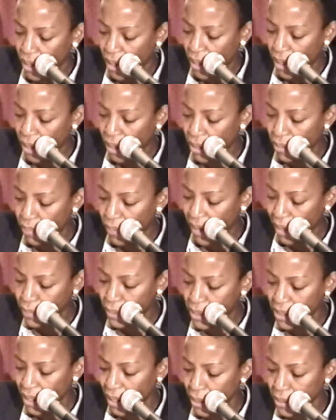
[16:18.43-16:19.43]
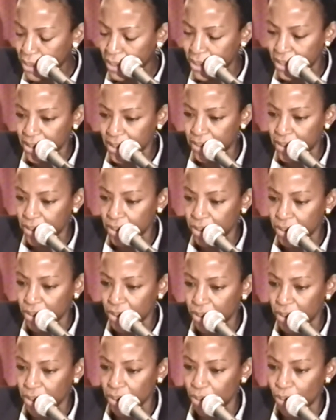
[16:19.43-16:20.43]
And perhaps lastly, that
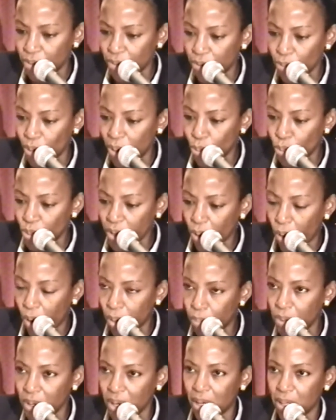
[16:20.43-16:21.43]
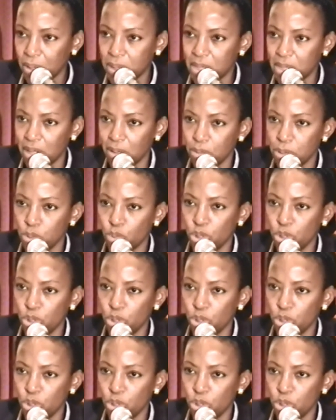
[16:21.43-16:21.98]
when we hobble ourselves,